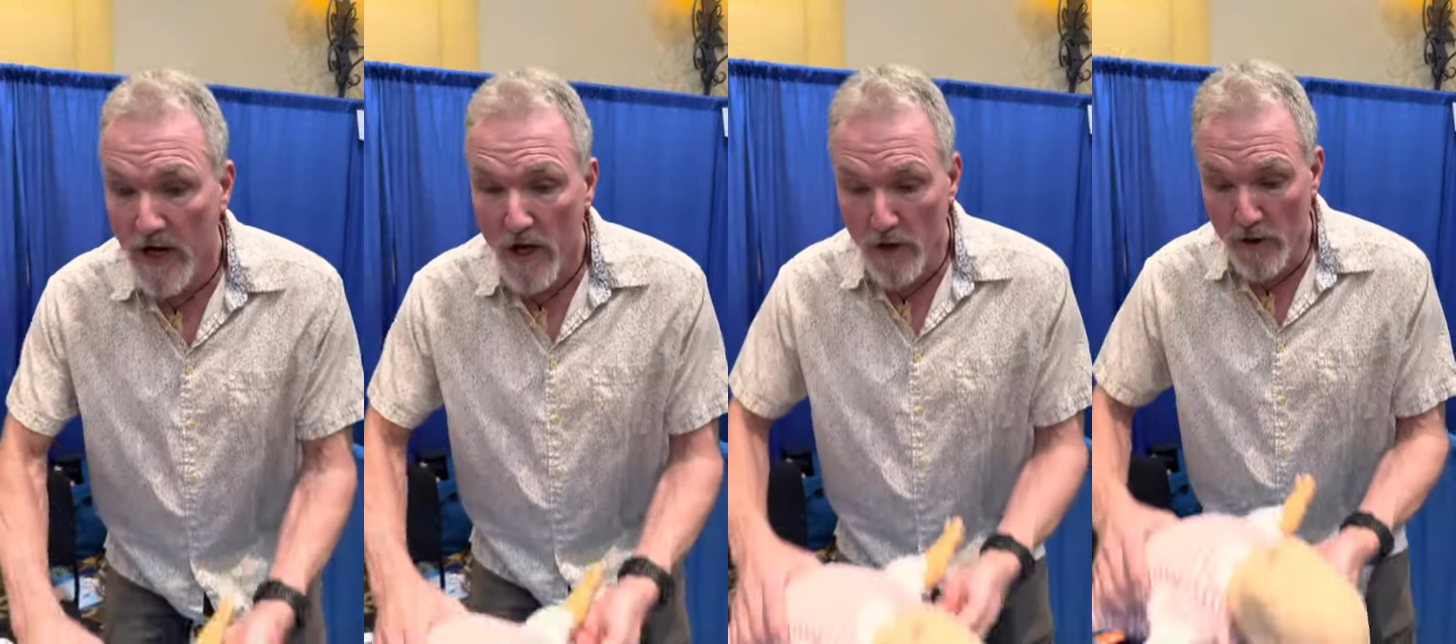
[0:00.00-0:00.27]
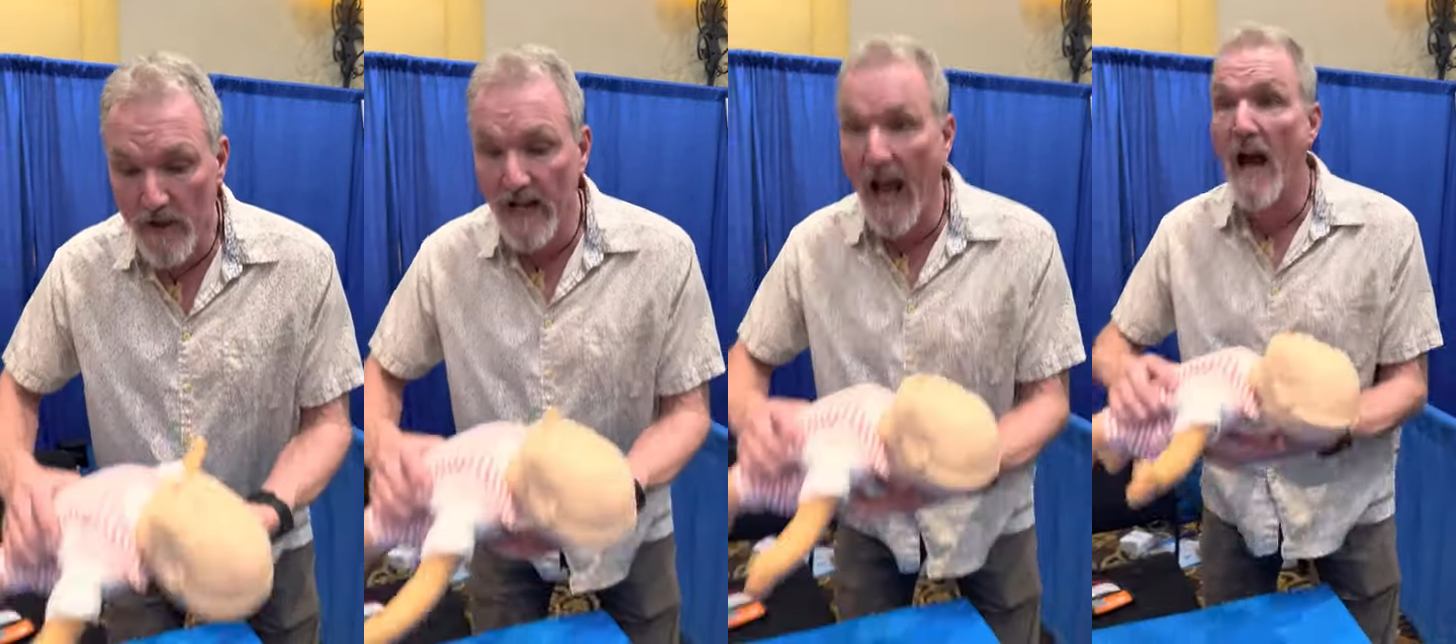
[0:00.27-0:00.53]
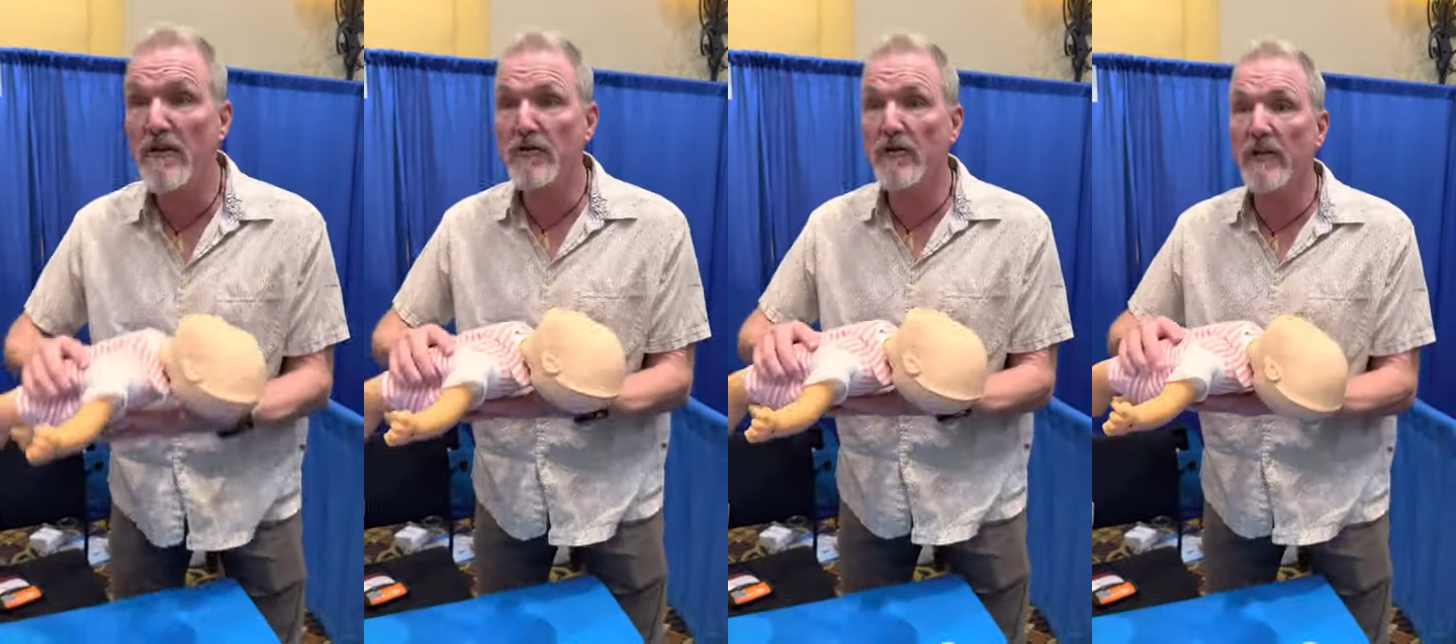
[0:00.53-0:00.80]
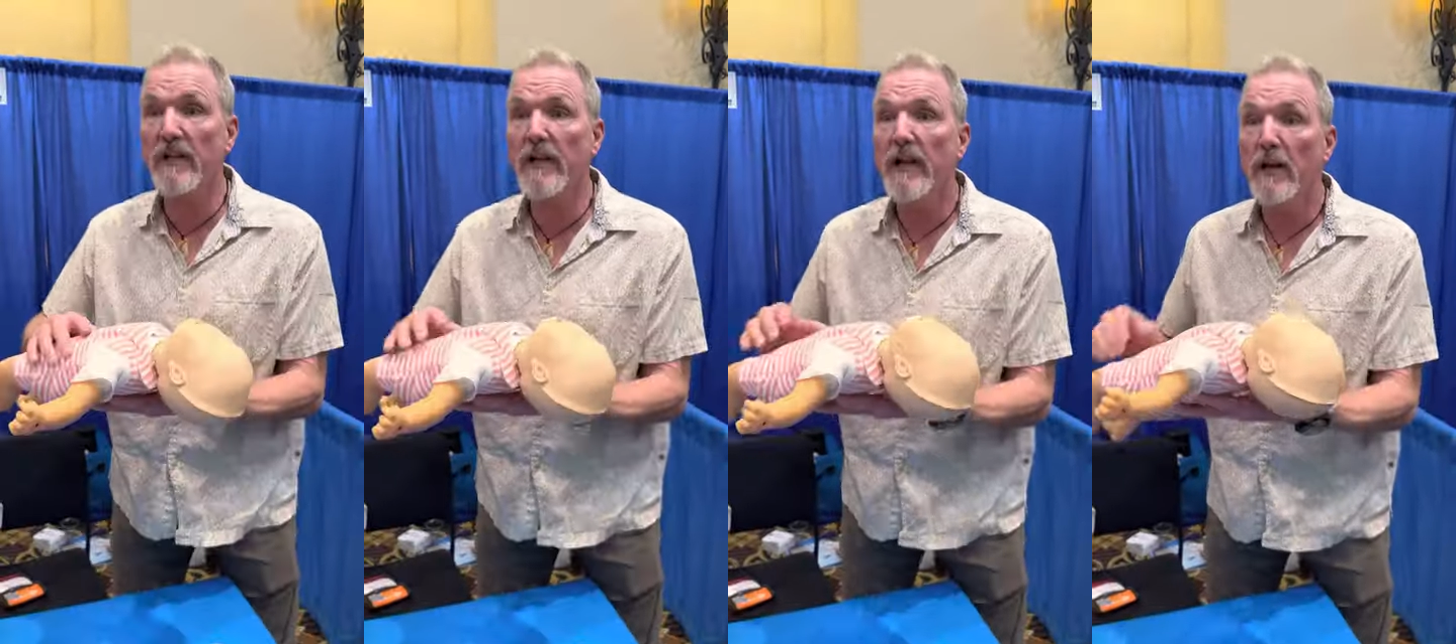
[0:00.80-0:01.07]
you can
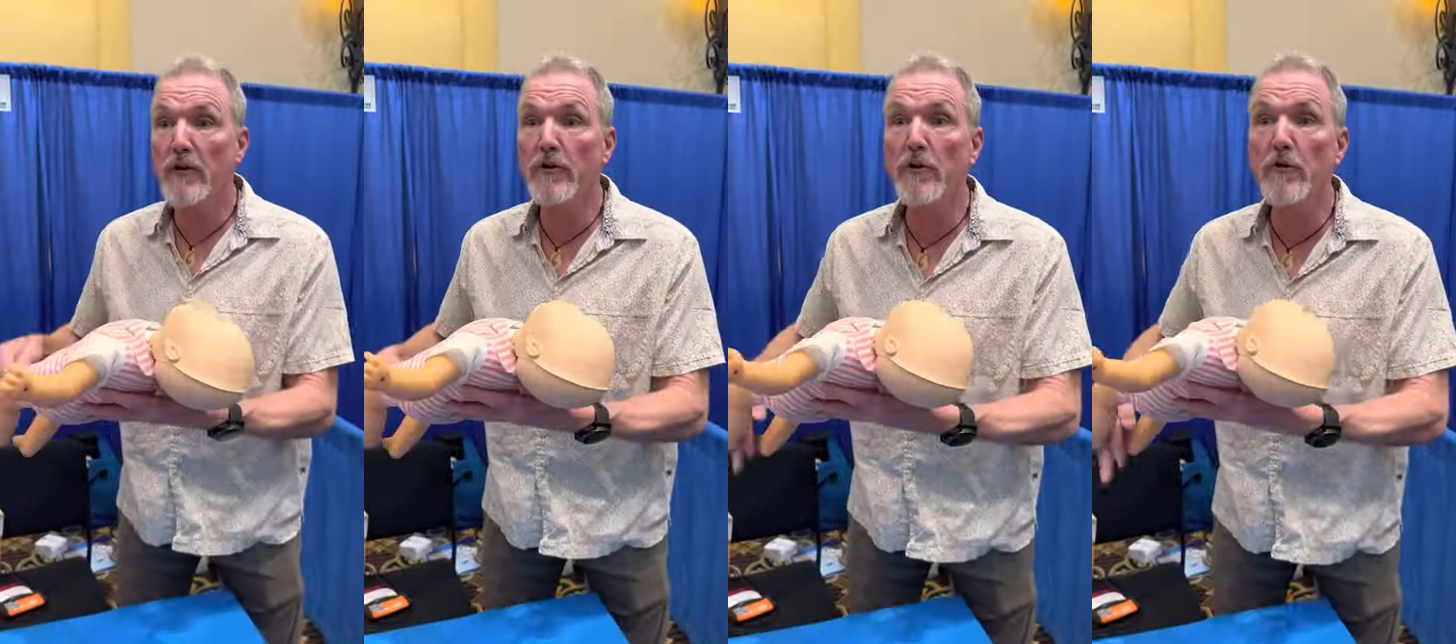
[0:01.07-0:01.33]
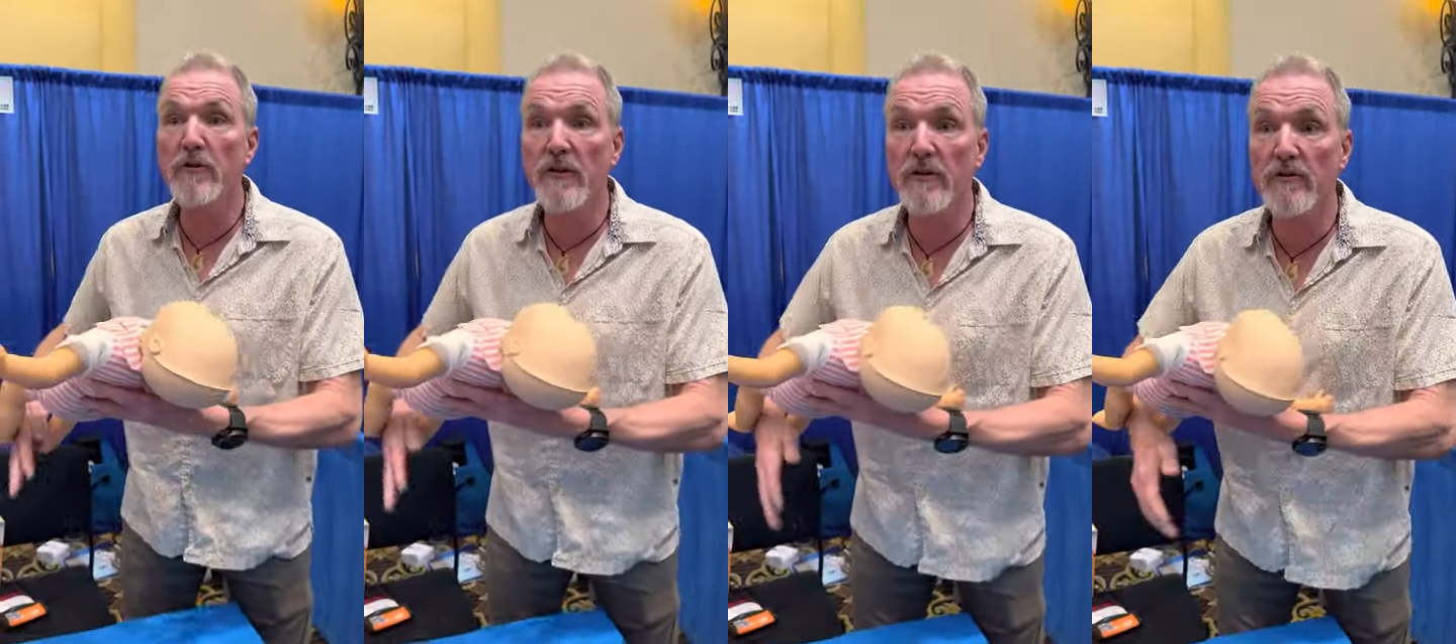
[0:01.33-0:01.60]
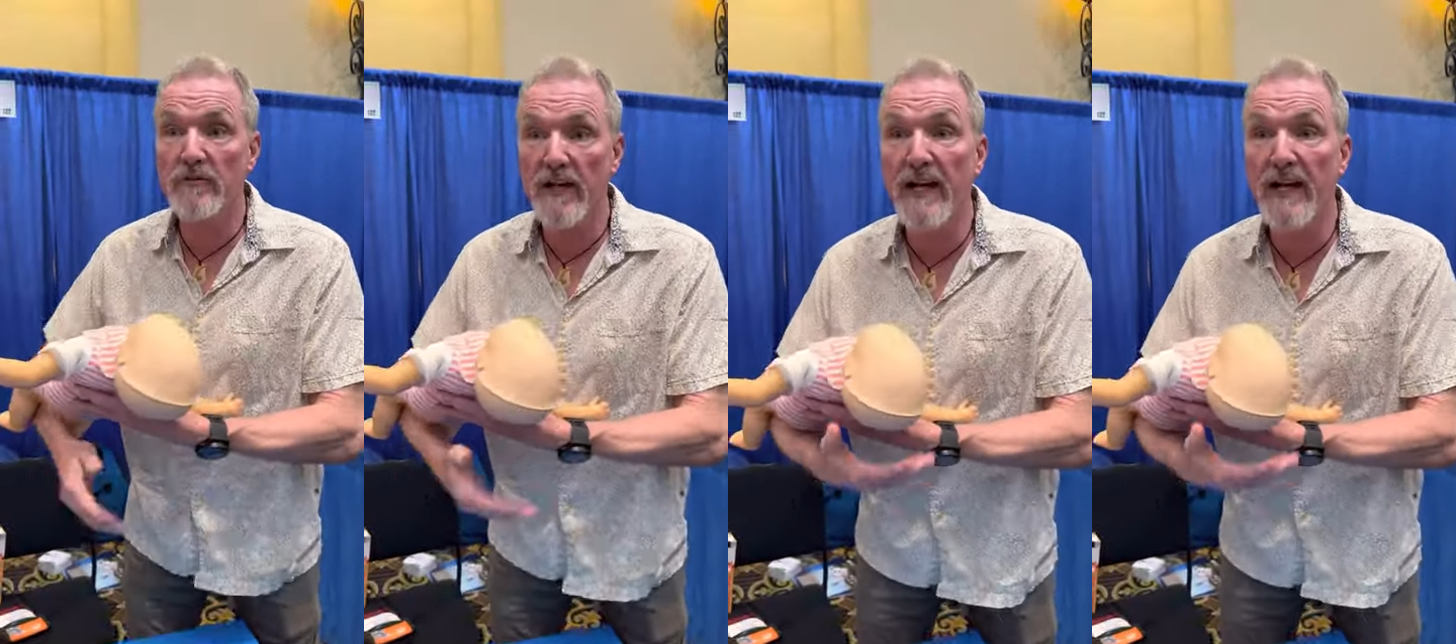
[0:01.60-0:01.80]
actually do this